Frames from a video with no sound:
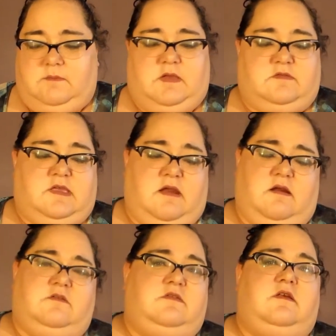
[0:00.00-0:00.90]

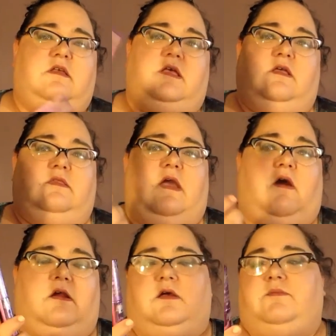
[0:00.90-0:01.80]
Mascaras, they, they
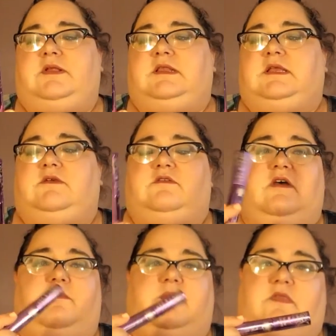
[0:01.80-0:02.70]
aren't completely used
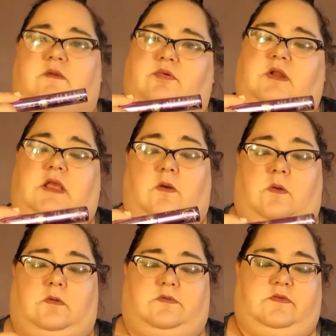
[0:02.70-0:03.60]
up, but they're pretty
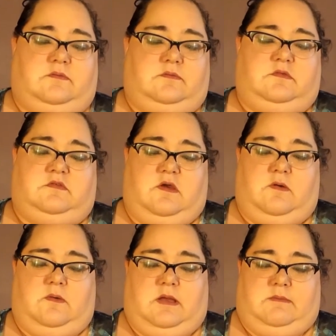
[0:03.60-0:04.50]
old.
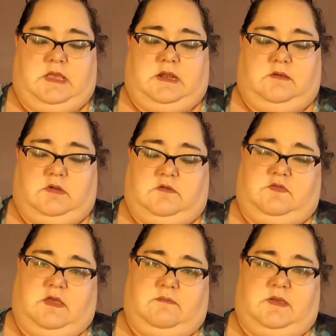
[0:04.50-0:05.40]
So I'm getting rid of
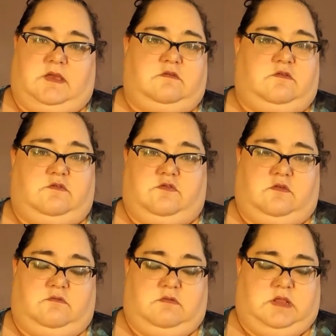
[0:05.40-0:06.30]
them because you
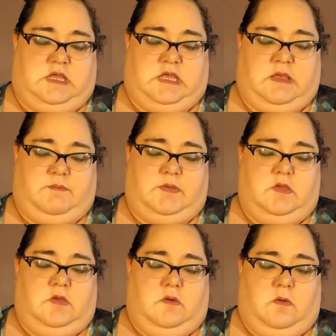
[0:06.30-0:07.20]
shouldn't really keep
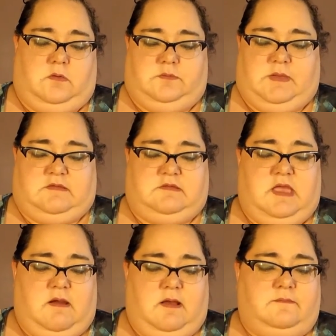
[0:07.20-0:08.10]
old
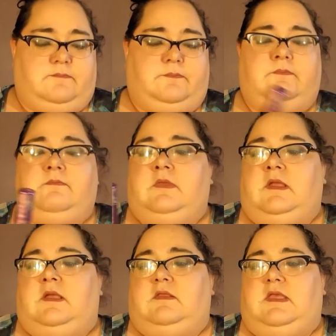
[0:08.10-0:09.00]
mascara.
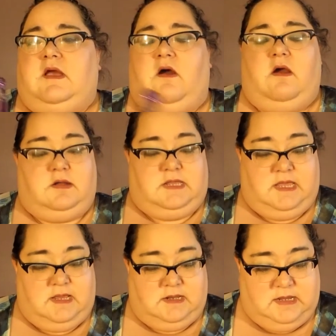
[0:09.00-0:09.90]
The Hard
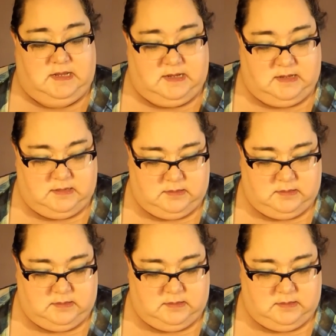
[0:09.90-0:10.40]
Candy